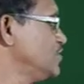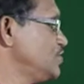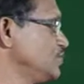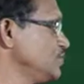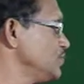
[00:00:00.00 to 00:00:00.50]

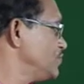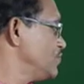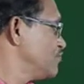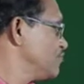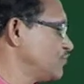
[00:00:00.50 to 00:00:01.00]
Two,
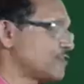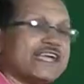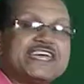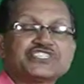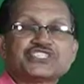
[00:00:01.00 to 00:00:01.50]
for
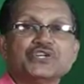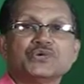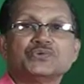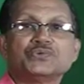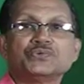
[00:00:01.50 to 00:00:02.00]
yes,
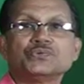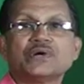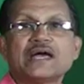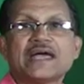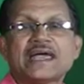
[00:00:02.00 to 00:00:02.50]
no
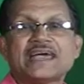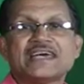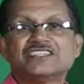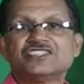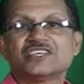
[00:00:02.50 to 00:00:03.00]

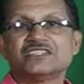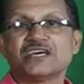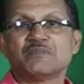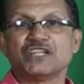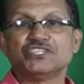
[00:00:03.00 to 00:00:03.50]
and
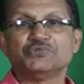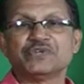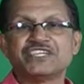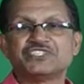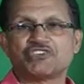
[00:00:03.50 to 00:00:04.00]

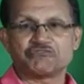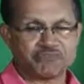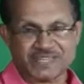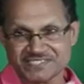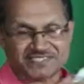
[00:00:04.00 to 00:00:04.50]
WH
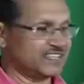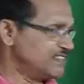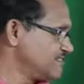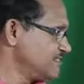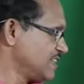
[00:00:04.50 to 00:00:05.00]

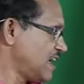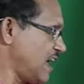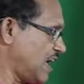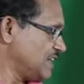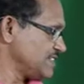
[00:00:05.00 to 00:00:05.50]
questions
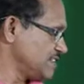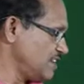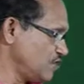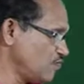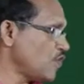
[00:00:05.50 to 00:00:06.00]
asked
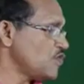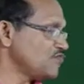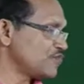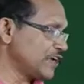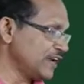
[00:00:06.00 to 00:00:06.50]
in a warm
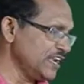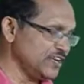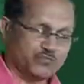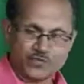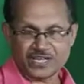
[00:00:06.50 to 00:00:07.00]

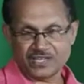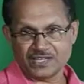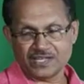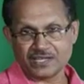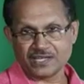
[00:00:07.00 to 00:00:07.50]
friendly
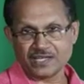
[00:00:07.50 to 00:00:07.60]
way